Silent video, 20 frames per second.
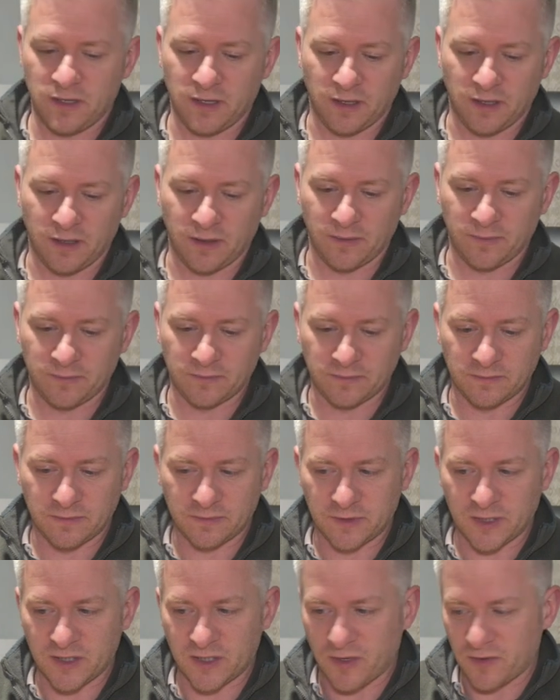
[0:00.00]

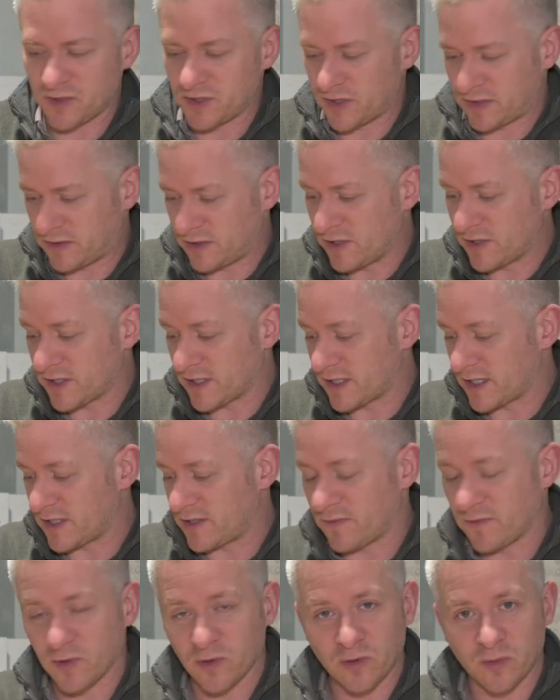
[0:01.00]
Because I was using
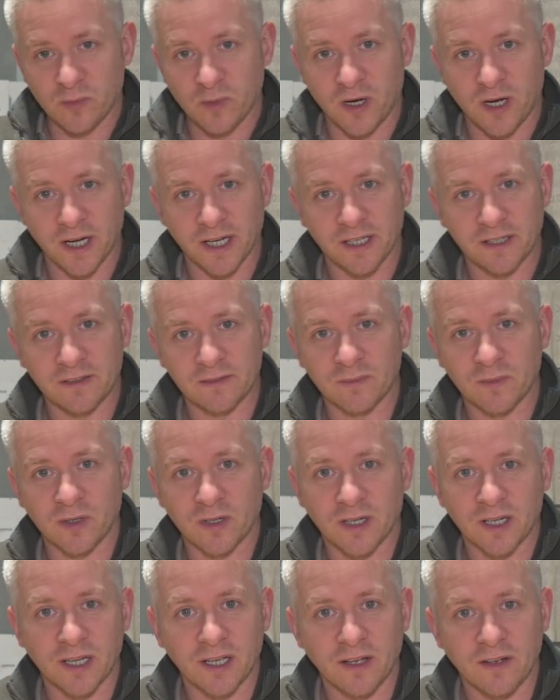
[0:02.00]
this for all my
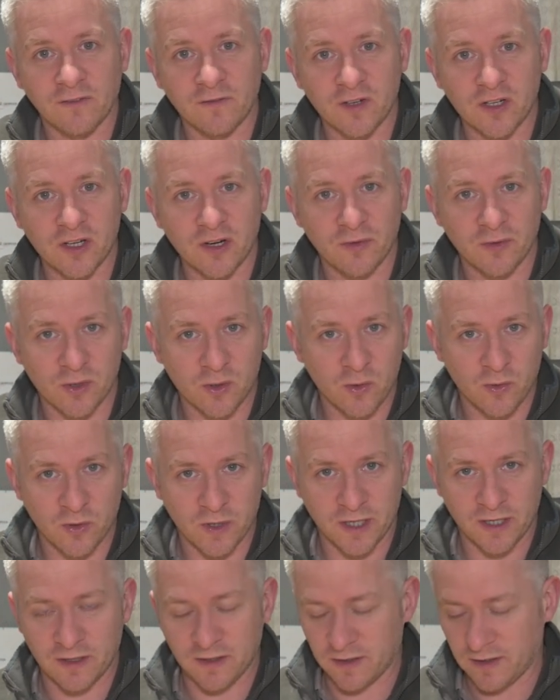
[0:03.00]
video
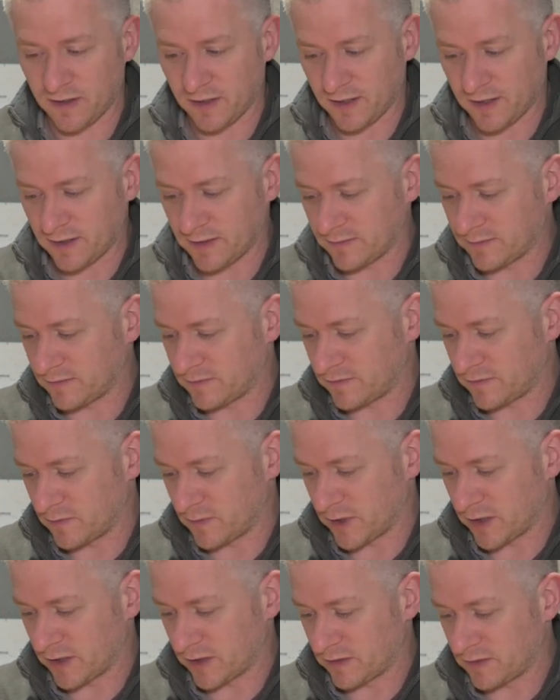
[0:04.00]
recording for
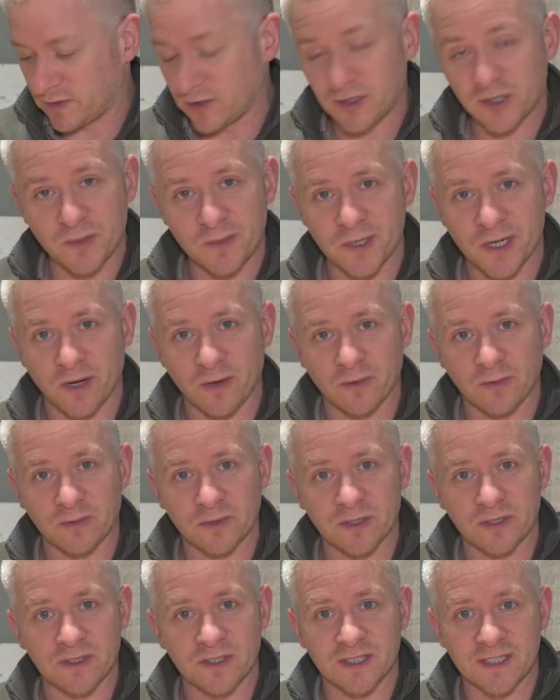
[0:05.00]
my YouTube channel,
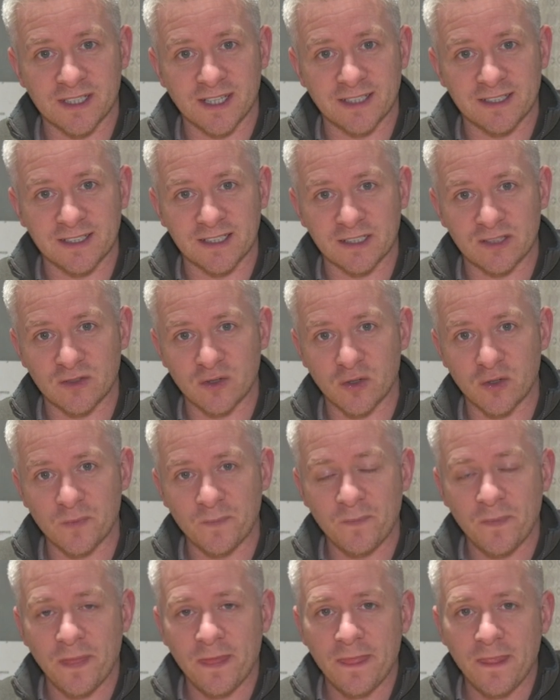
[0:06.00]
which is the Z6 II.